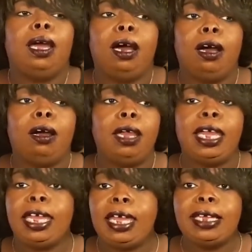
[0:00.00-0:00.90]
Uh,
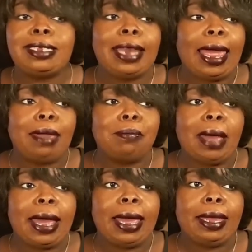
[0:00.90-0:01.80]
it, it's like
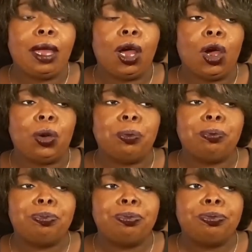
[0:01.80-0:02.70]
my
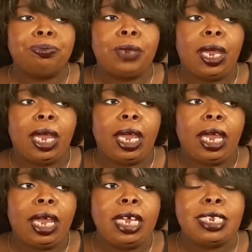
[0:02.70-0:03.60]
um,
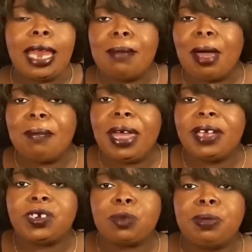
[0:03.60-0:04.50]
it's like my
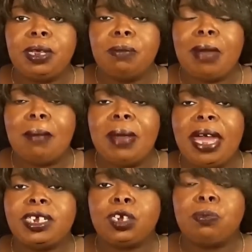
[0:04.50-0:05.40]
magic my
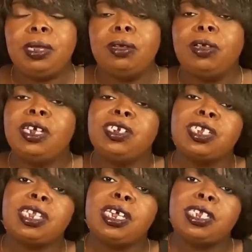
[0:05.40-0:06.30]
magic pill. It
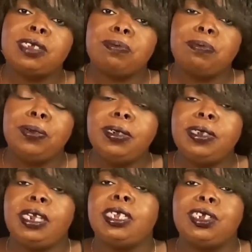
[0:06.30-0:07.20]
just gets
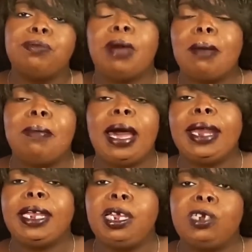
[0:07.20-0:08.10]
put into my
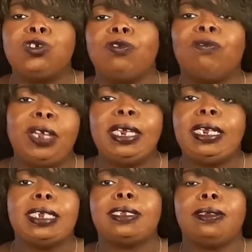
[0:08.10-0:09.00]
body
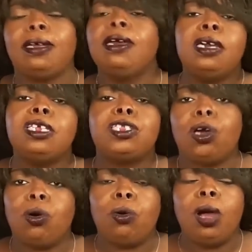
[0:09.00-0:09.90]
intravenously.
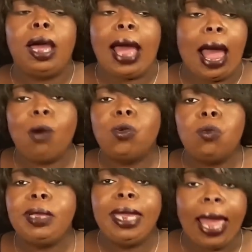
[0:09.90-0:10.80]
So I will
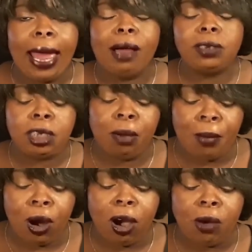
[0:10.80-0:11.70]
be out
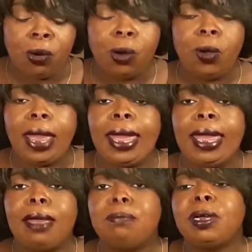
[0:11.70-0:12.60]
tomorrow,
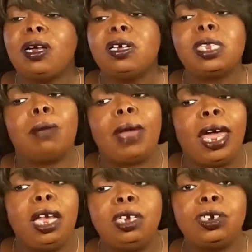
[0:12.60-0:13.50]
and because I'm
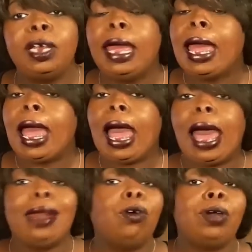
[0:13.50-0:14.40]
aging,
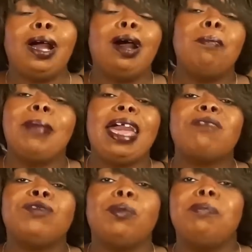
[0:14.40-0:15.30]
I don't come
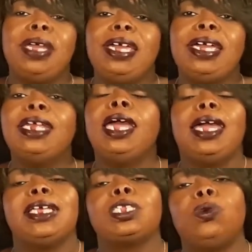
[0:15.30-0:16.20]
back from being
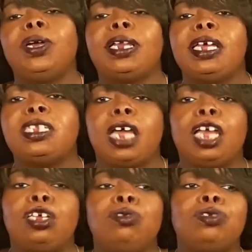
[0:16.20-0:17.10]
as quickly as I
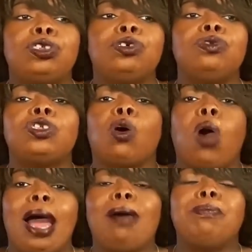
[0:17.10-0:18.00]
used to. So
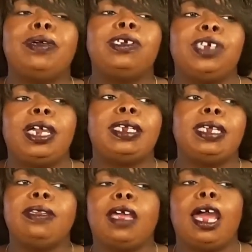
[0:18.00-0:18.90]
I'm
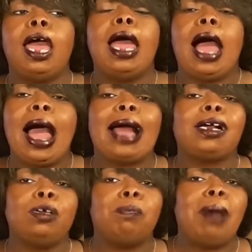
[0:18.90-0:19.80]
projecting that I
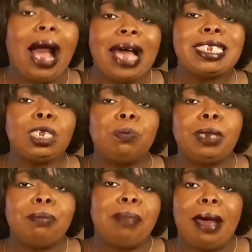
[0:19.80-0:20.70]
could
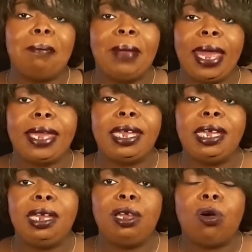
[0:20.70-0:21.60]
possibly pop back
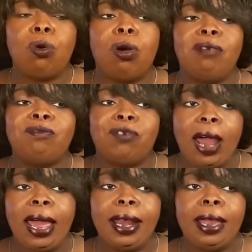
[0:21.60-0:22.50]
in on
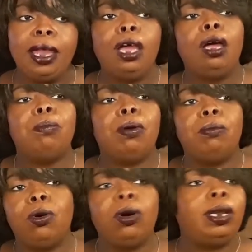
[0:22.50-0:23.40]
Friday, but
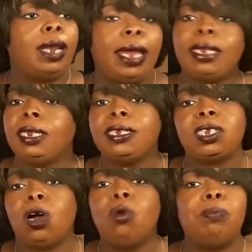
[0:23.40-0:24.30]
more than likely it's
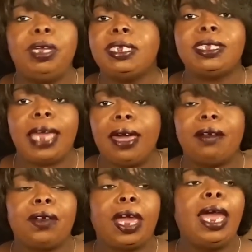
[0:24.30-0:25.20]
going to be
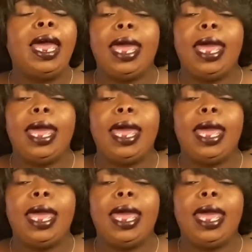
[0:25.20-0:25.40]
Saturday.